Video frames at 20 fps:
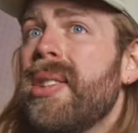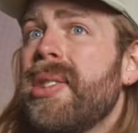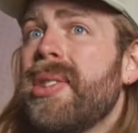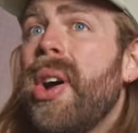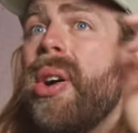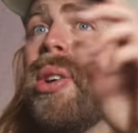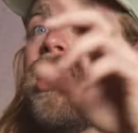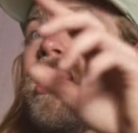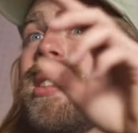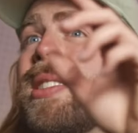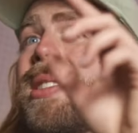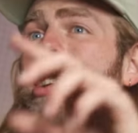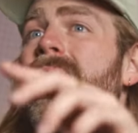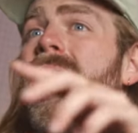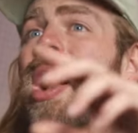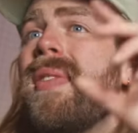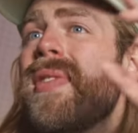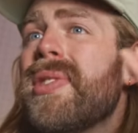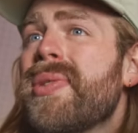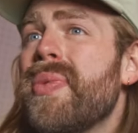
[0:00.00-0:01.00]
So to
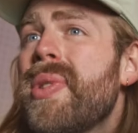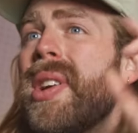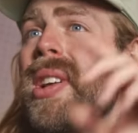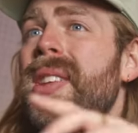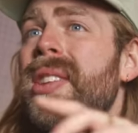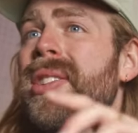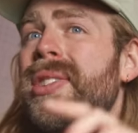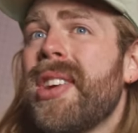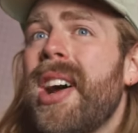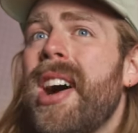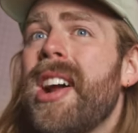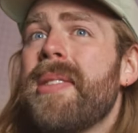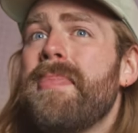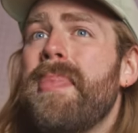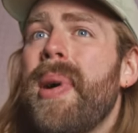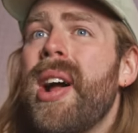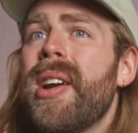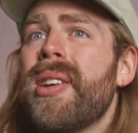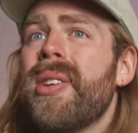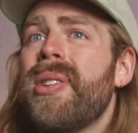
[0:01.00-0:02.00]
decide if it's really a
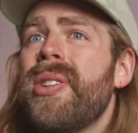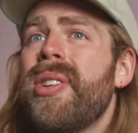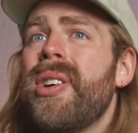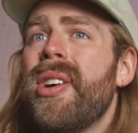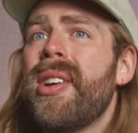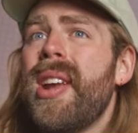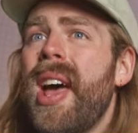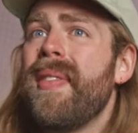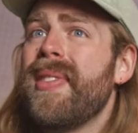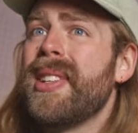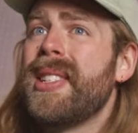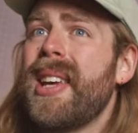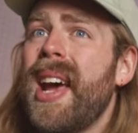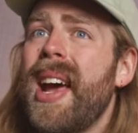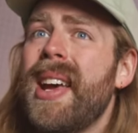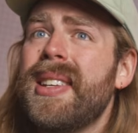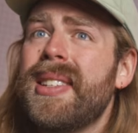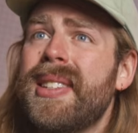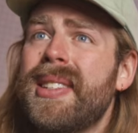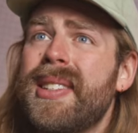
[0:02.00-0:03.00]
Chardy party or not, have a
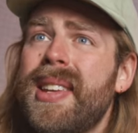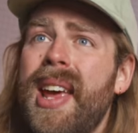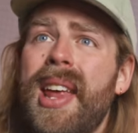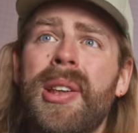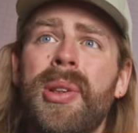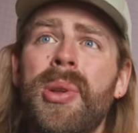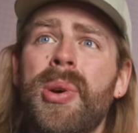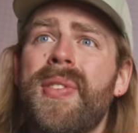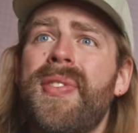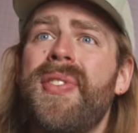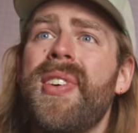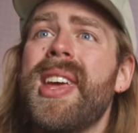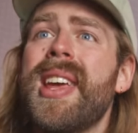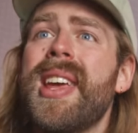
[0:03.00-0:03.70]
taste and look for